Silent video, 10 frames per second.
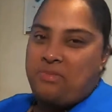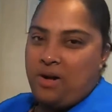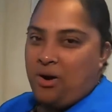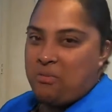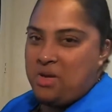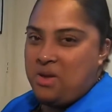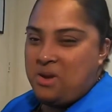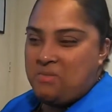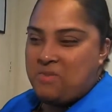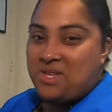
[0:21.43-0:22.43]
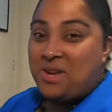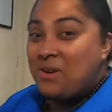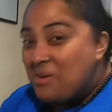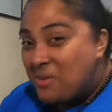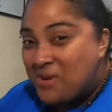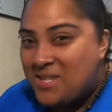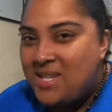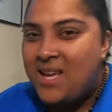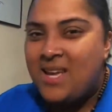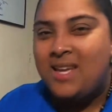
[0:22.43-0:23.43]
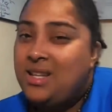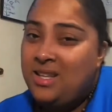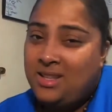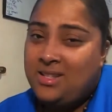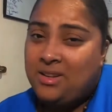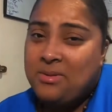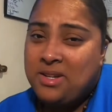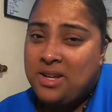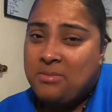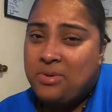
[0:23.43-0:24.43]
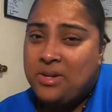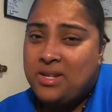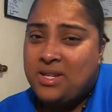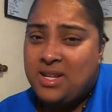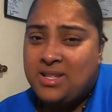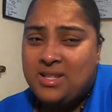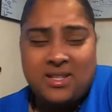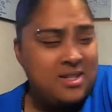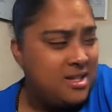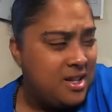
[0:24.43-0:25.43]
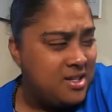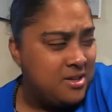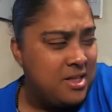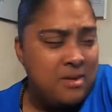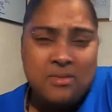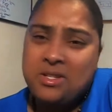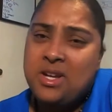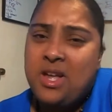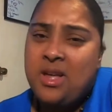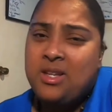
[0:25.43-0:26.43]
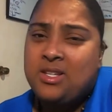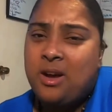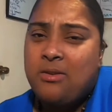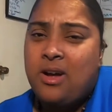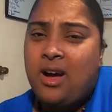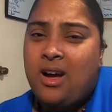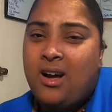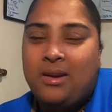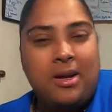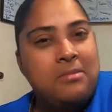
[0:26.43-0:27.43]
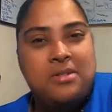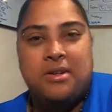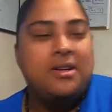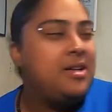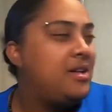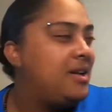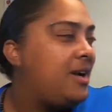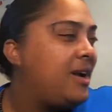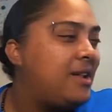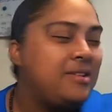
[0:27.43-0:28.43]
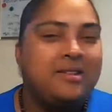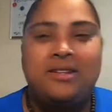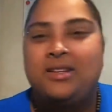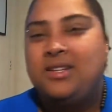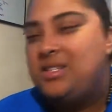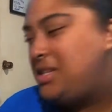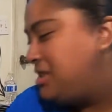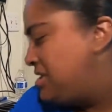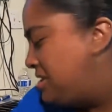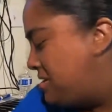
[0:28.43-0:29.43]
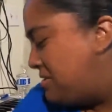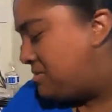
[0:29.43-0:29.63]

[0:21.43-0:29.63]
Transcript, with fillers: ARMY material per se. This ARMY can get pretty intense, I'll tell you that much. So, I'm sorry. I gotta check this out.